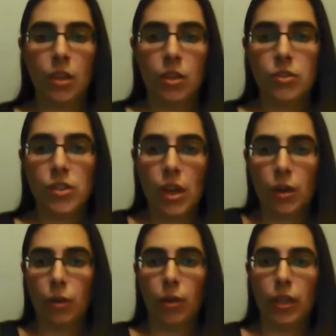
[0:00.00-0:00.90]

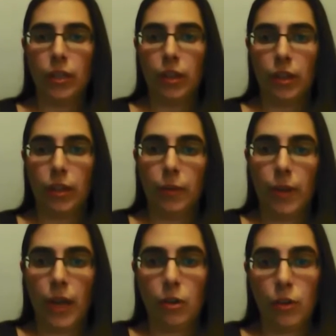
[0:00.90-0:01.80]
So
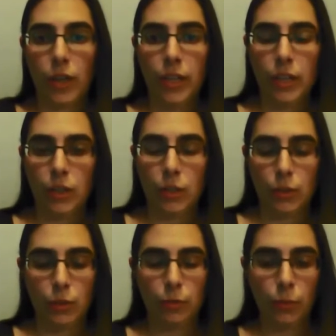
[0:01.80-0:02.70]
I'll create a
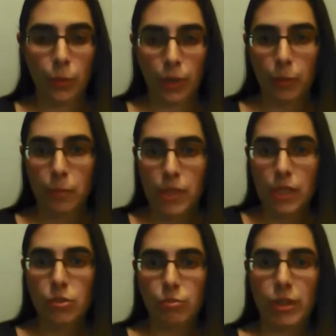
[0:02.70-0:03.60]
new forum
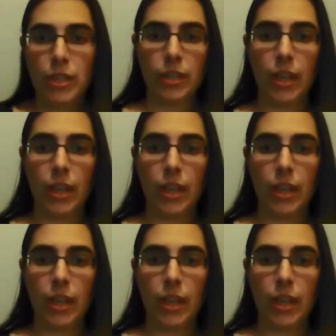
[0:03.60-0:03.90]
each week,